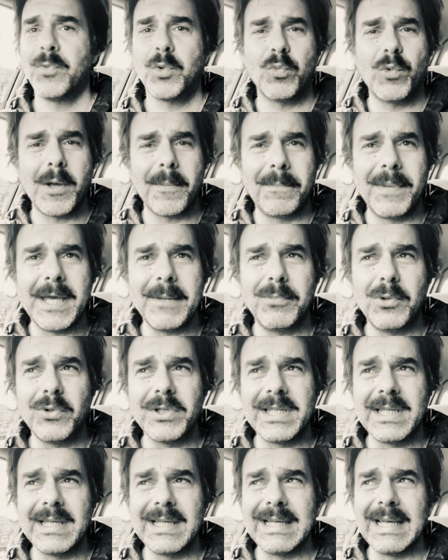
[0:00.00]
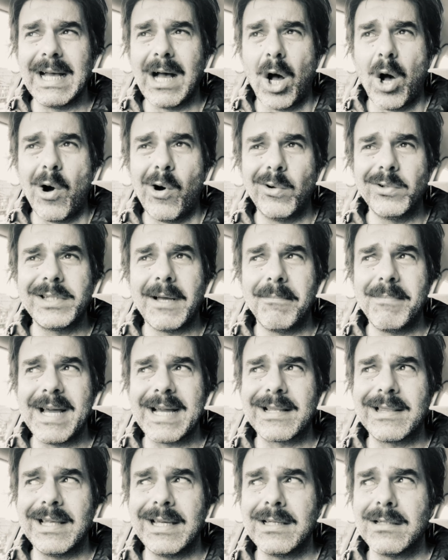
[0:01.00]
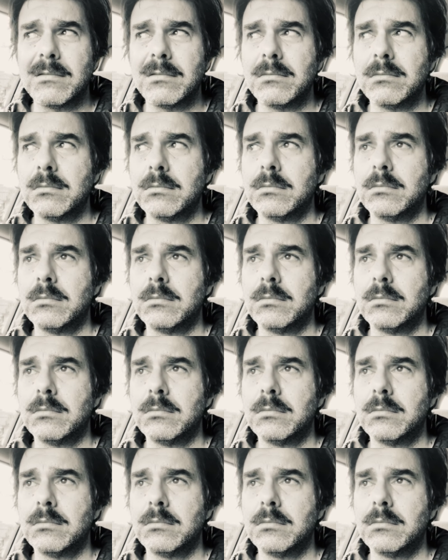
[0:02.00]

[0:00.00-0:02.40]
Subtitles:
Were people older back then?